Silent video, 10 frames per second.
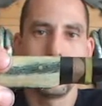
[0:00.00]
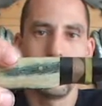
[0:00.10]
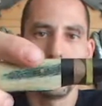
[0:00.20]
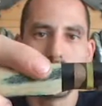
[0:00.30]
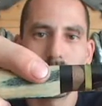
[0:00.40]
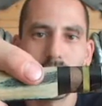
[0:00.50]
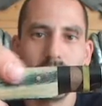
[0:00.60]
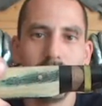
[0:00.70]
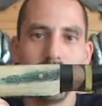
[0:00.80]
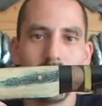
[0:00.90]

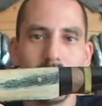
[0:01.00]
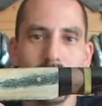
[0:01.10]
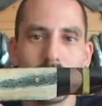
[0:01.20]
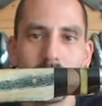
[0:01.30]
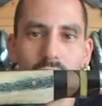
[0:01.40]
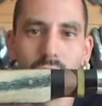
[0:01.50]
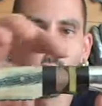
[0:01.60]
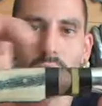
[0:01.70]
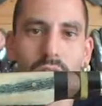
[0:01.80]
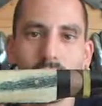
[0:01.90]
inside here just to
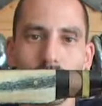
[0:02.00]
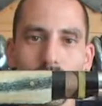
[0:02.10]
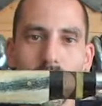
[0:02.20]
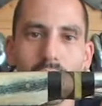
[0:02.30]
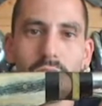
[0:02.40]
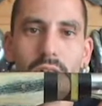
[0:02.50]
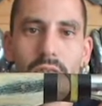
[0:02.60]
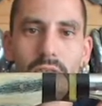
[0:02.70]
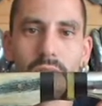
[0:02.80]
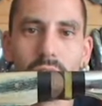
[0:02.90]
hold it all together
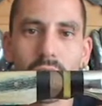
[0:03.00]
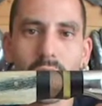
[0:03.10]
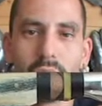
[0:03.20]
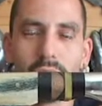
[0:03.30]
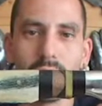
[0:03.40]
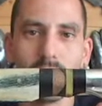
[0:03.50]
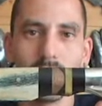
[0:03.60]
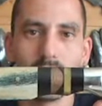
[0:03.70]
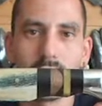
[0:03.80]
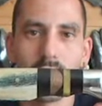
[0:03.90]
so it can
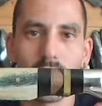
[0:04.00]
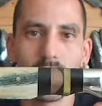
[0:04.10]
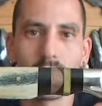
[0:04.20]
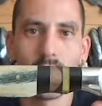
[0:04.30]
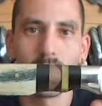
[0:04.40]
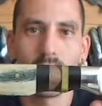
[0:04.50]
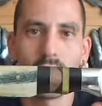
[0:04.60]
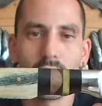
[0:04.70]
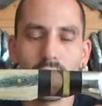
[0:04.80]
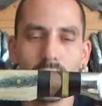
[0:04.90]
never get
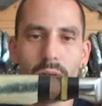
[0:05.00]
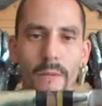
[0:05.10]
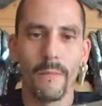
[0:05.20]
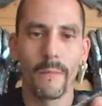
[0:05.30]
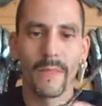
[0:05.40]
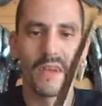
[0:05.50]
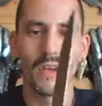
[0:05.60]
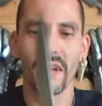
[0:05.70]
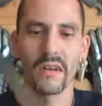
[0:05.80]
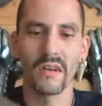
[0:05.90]
apart.
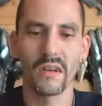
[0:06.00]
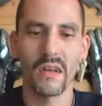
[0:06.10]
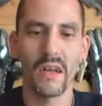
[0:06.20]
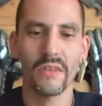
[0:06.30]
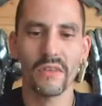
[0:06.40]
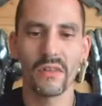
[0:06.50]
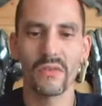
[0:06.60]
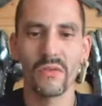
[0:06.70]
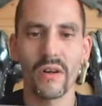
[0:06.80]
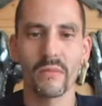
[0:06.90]
And I think it
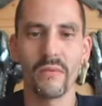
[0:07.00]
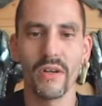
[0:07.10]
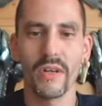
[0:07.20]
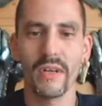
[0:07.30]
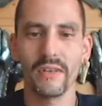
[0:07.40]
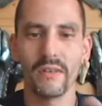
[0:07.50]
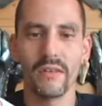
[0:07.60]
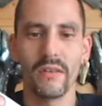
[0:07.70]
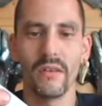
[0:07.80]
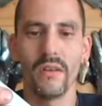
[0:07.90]
turned out pretty nice.
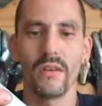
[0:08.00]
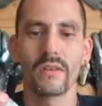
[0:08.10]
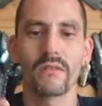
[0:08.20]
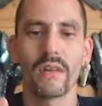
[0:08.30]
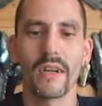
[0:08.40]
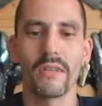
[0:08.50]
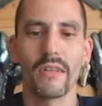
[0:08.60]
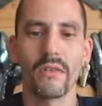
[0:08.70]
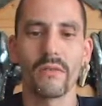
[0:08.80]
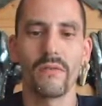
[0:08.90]
Grind it
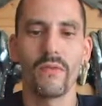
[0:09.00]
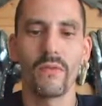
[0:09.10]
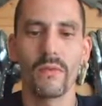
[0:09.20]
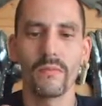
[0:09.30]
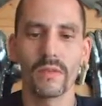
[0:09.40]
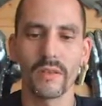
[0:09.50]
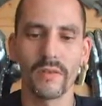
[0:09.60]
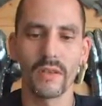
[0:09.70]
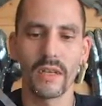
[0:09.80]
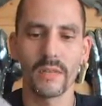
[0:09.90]
down to form, give it
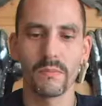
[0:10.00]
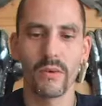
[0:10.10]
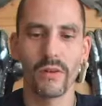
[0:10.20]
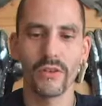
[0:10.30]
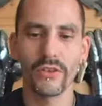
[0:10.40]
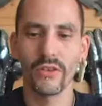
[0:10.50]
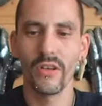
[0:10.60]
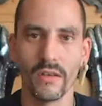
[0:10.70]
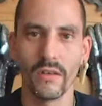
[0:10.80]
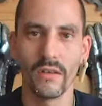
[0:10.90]
a nice polish,
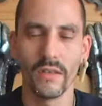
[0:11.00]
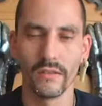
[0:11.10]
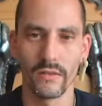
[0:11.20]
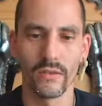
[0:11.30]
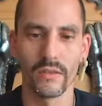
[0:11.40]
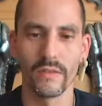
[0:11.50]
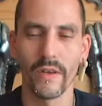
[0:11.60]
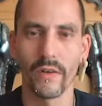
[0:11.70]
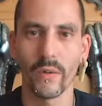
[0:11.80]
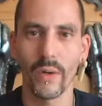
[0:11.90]
so it's a
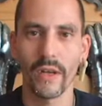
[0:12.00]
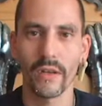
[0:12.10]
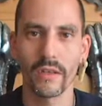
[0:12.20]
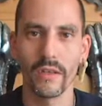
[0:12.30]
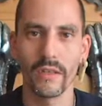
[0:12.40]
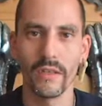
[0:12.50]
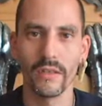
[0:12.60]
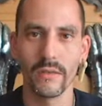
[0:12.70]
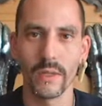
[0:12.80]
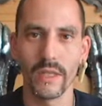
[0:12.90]
very quick and
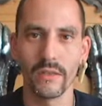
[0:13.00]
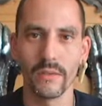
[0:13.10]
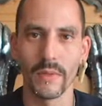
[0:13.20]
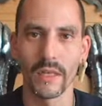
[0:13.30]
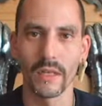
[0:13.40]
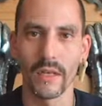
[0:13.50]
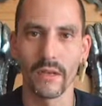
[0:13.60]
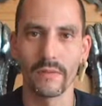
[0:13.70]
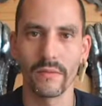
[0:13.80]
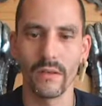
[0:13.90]
easy way to make a knife